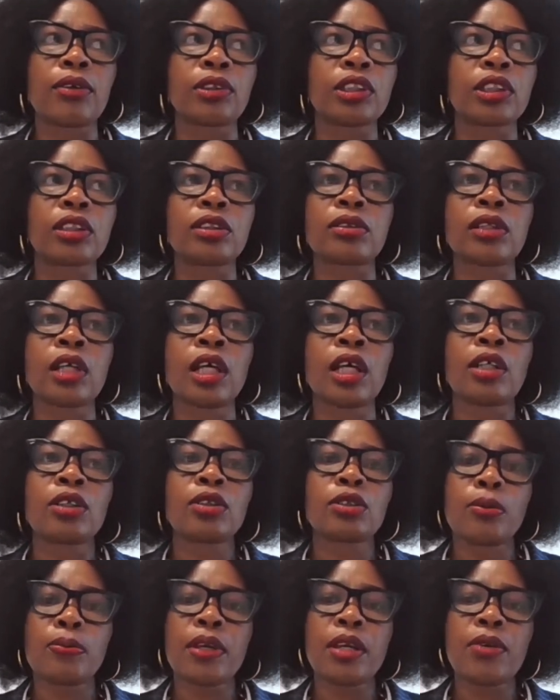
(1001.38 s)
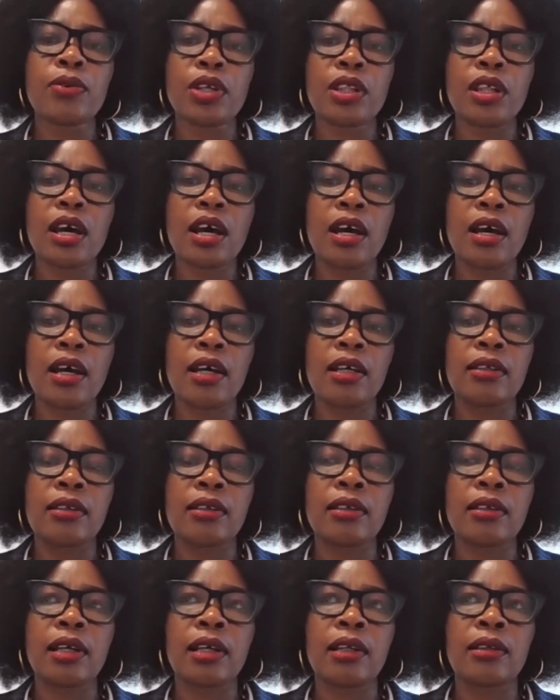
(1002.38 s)
just to be with her
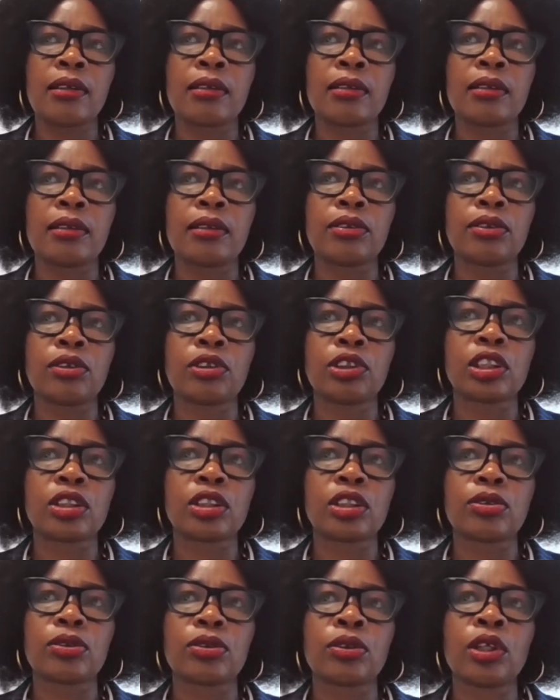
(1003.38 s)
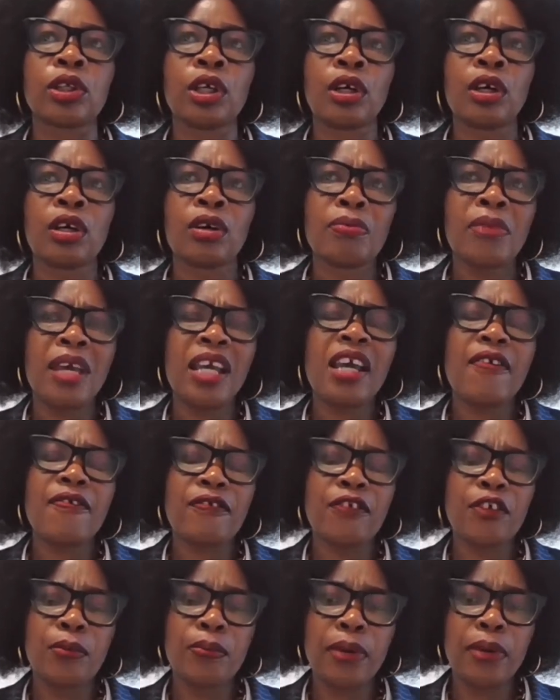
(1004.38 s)
and just to make her
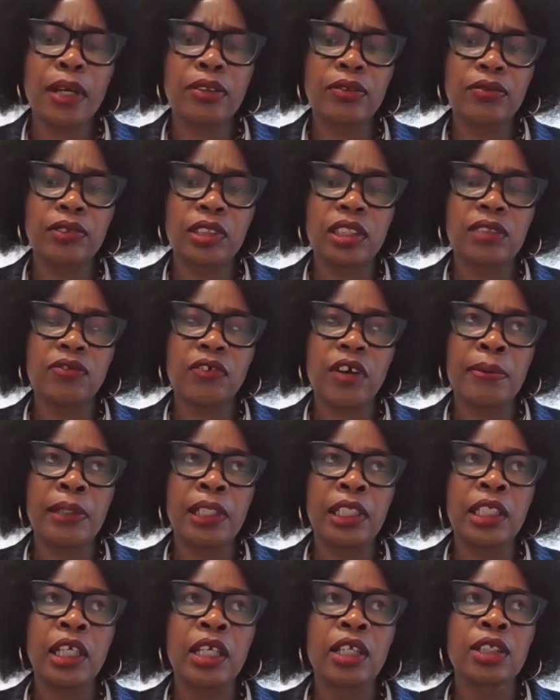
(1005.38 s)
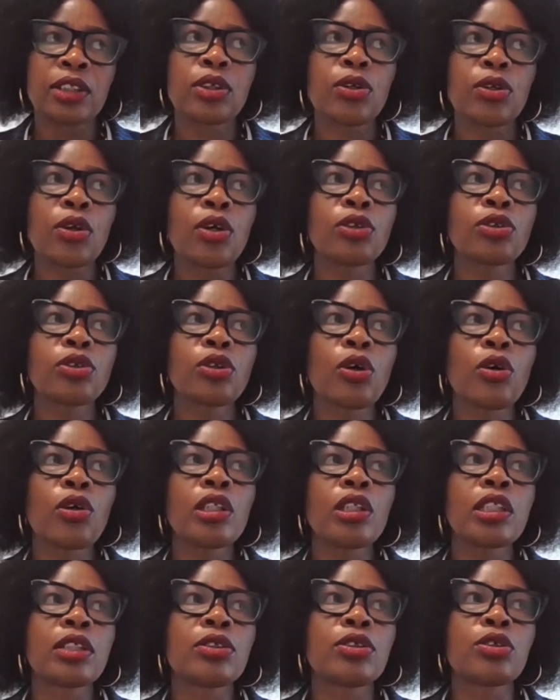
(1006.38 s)
feel part of this family. So not
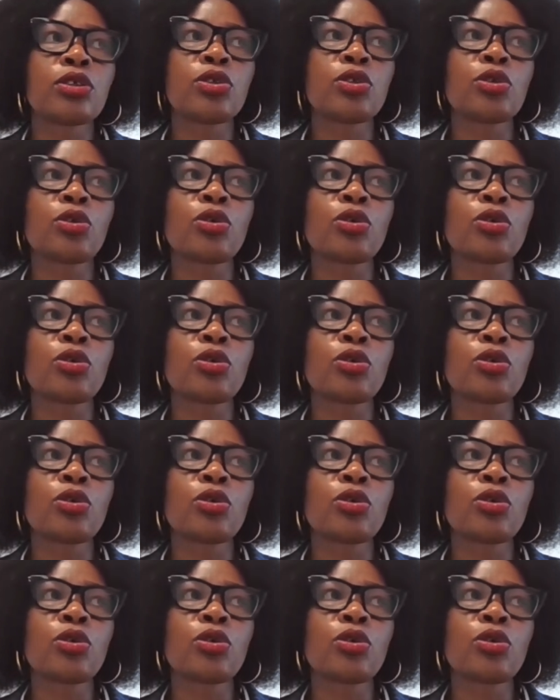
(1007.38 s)
only do